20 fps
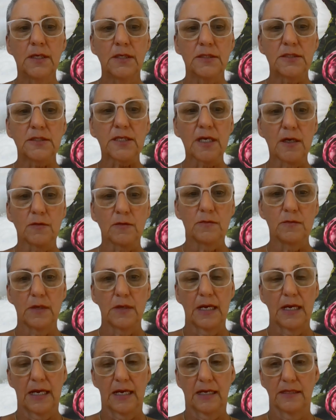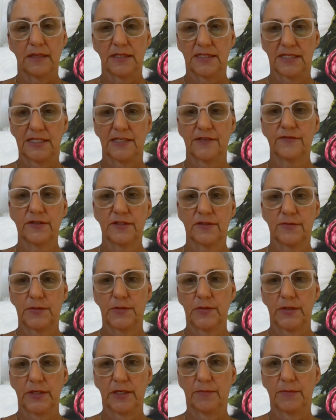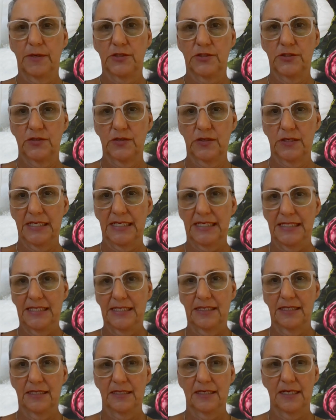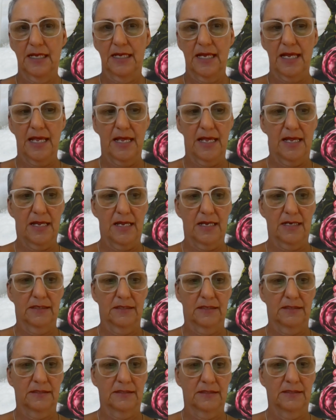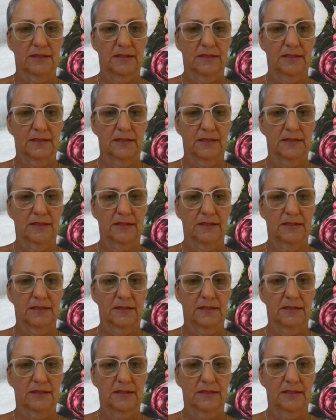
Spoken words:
So there's a difference between emotional eating and